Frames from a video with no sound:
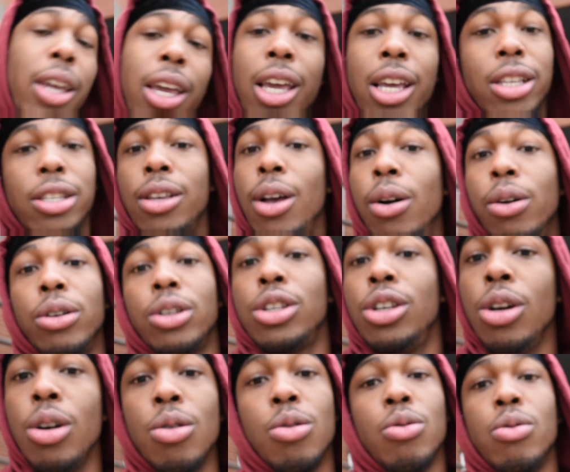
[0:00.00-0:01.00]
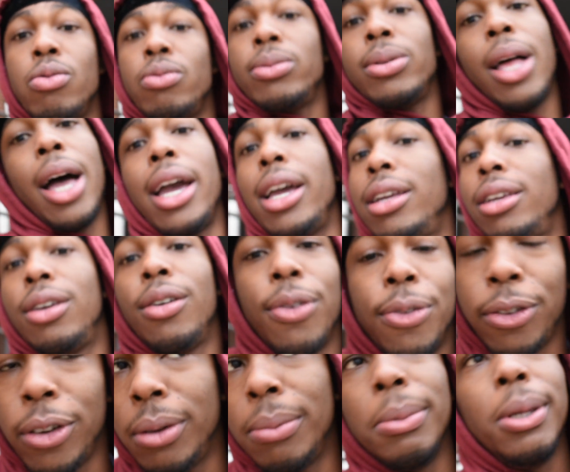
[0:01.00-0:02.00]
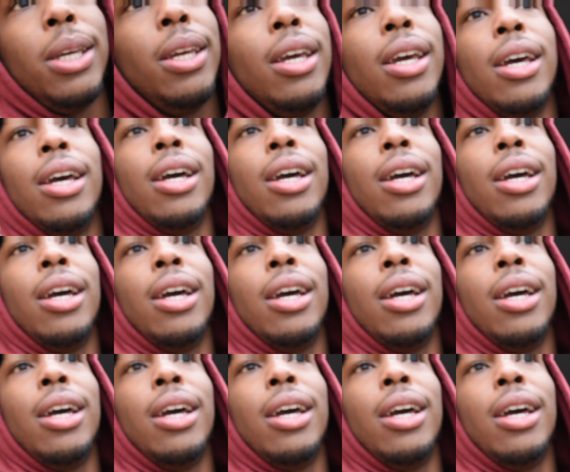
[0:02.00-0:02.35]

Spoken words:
is on you. Like, you feel me?